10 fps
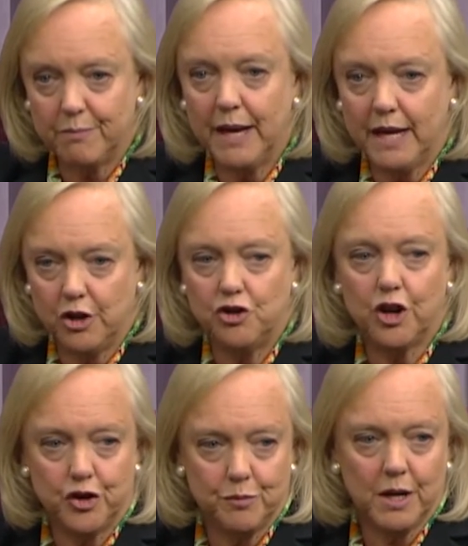of making
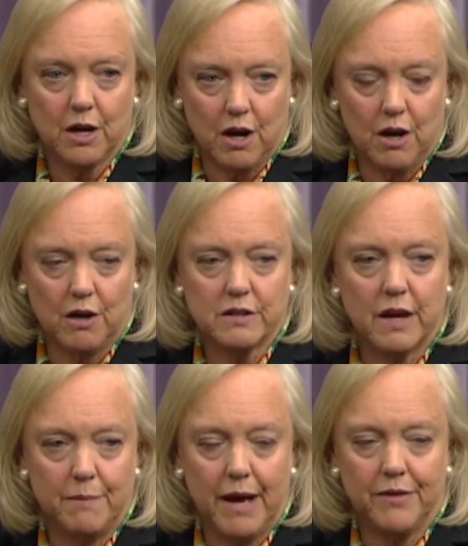judgment calls
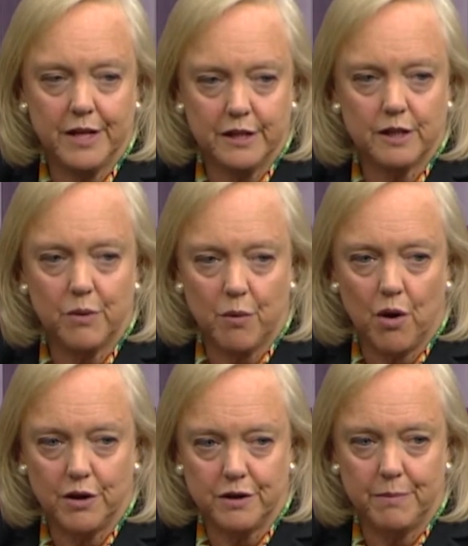about things that we
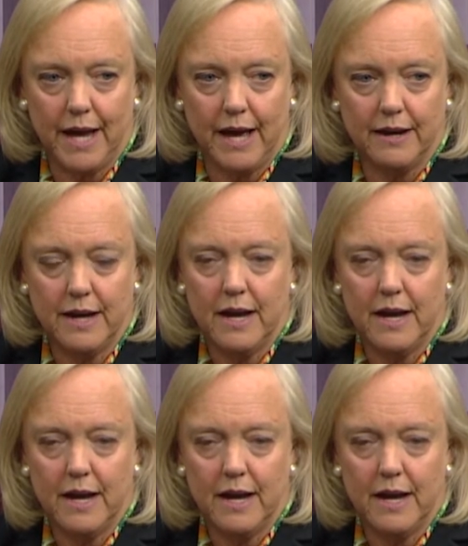wanted to ban.